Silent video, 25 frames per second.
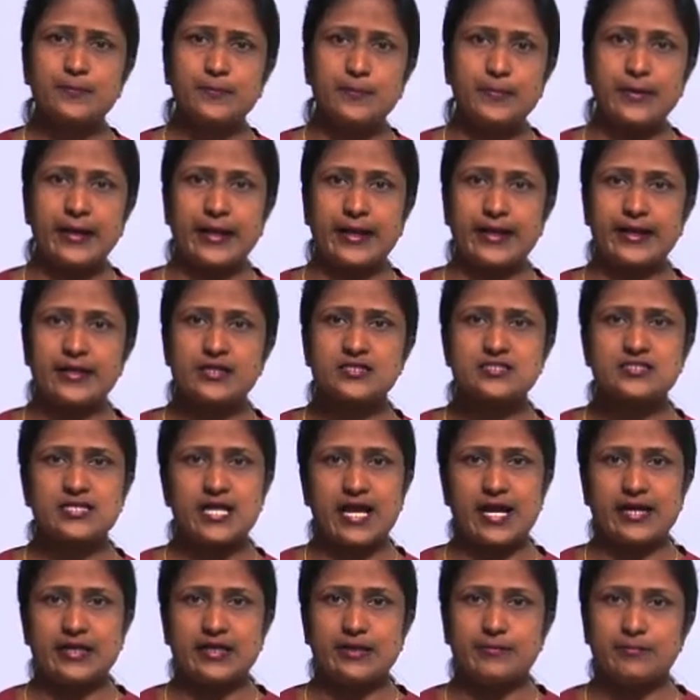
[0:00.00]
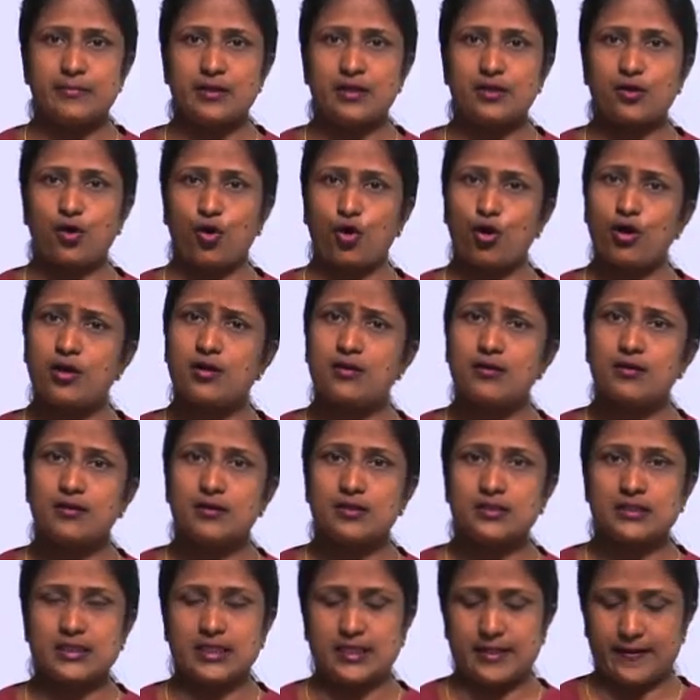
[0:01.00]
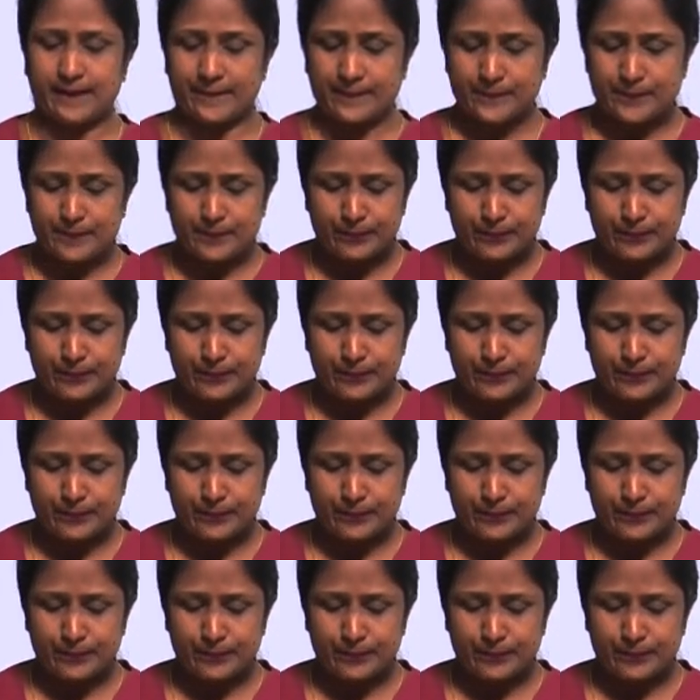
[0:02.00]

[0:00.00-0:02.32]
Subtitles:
place, animal or thing.